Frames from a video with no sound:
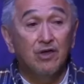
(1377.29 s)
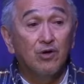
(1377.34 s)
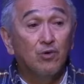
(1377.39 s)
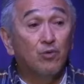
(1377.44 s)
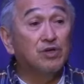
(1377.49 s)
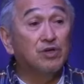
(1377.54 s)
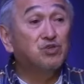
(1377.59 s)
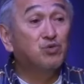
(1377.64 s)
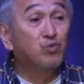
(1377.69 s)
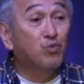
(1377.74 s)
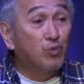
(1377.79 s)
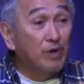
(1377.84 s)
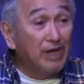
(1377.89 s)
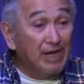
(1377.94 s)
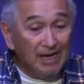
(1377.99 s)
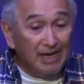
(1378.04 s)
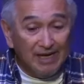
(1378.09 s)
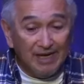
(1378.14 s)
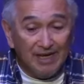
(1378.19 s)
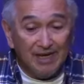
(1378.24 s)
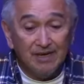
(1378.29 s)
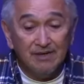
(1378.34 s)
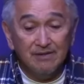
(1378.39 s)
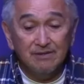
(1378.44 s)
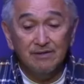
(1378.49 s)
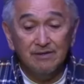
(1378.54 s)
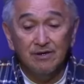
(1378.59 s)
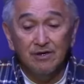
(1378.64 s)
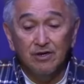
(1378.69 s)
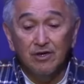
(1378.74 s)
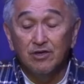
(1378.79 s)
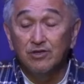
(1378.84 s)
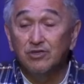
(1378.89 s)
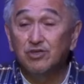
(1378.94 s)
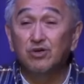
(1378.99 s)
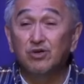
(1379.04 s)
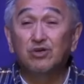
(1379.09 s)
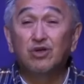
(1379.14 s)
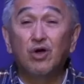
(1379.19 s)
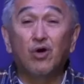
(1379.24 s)
was willing
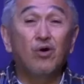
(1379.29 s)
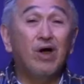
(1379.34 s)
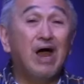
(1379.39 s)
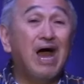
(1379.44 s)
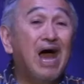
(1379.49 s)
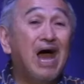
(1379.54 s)
to go